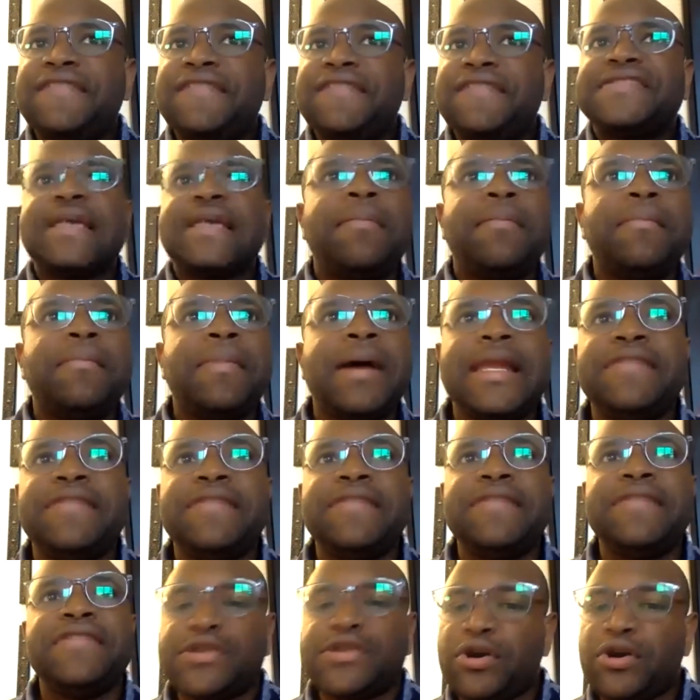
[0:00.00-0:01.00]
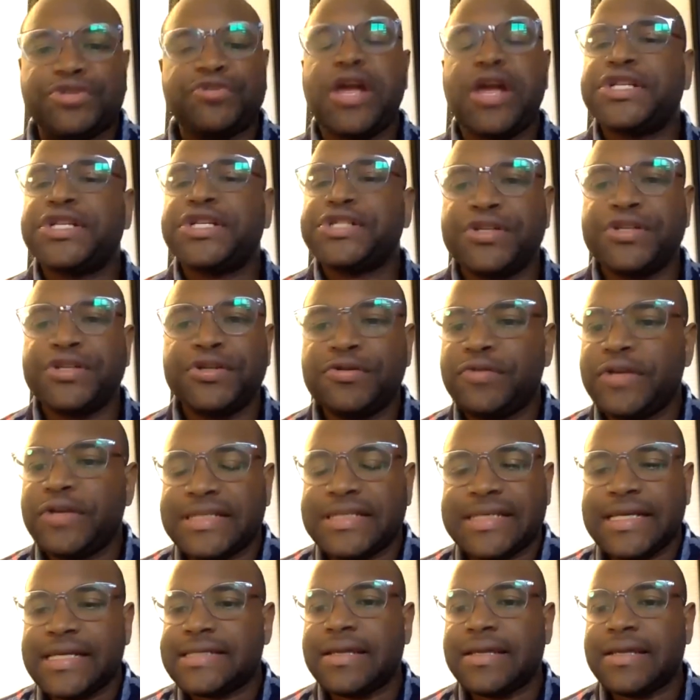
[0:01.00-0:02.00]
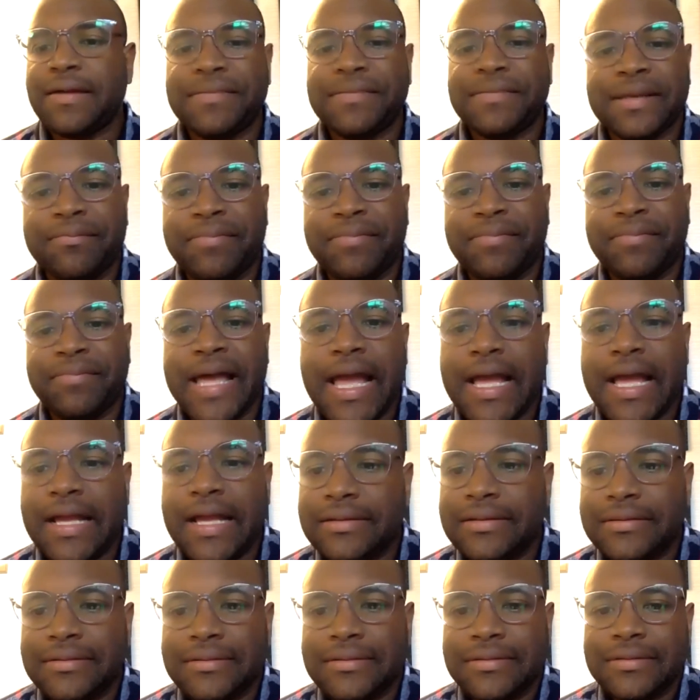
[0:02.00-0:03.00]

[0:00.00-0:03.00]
if somebody even talk trash to you and say something bad,